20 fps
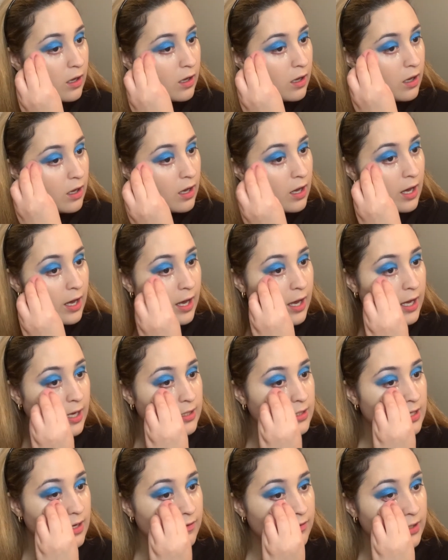I
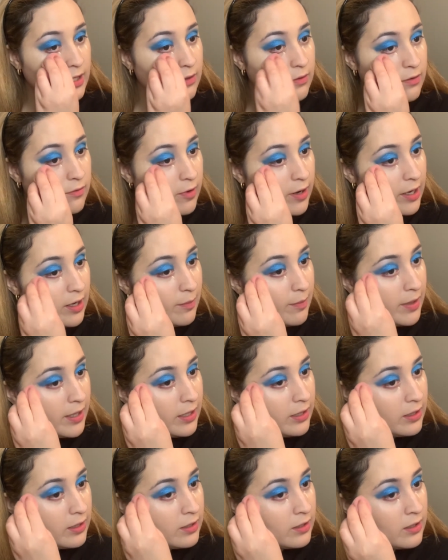definitely would
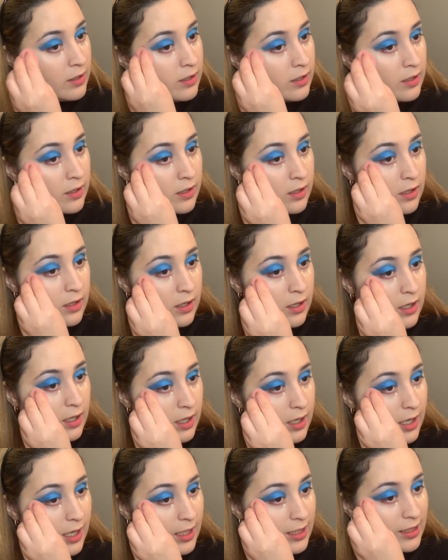recommend,
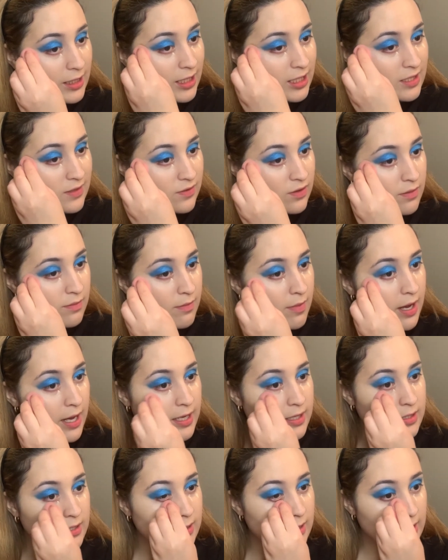at least for my
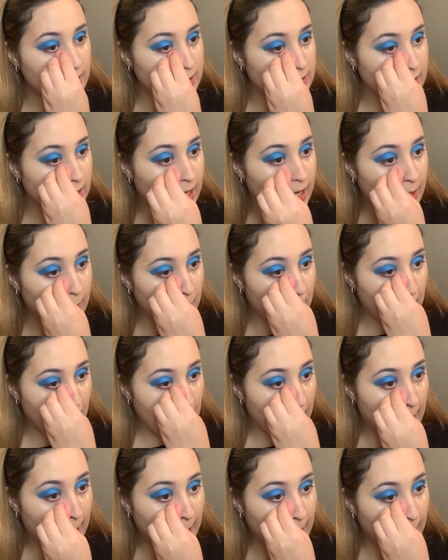skin type, I
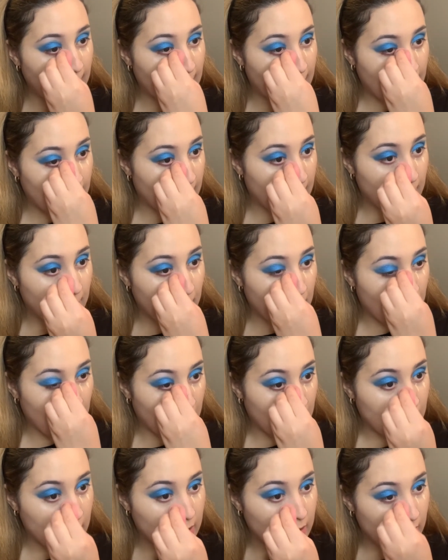am
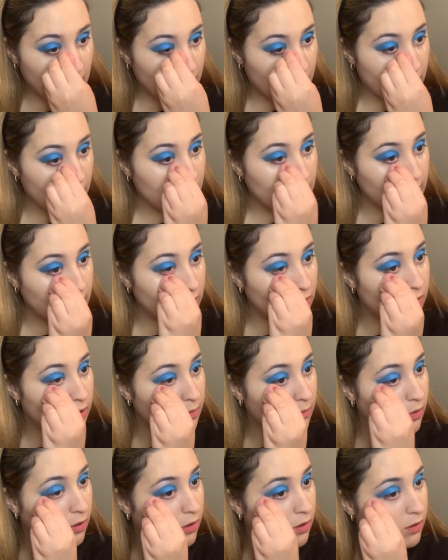pretty
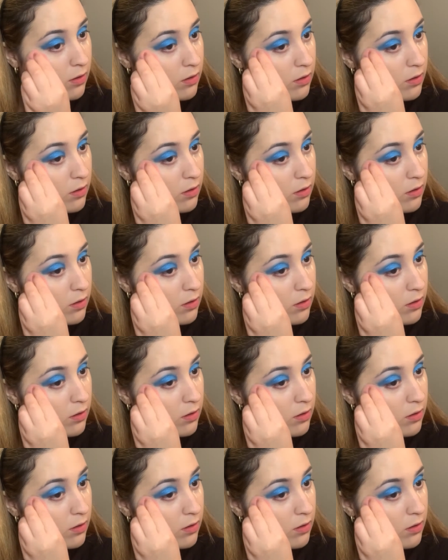normal.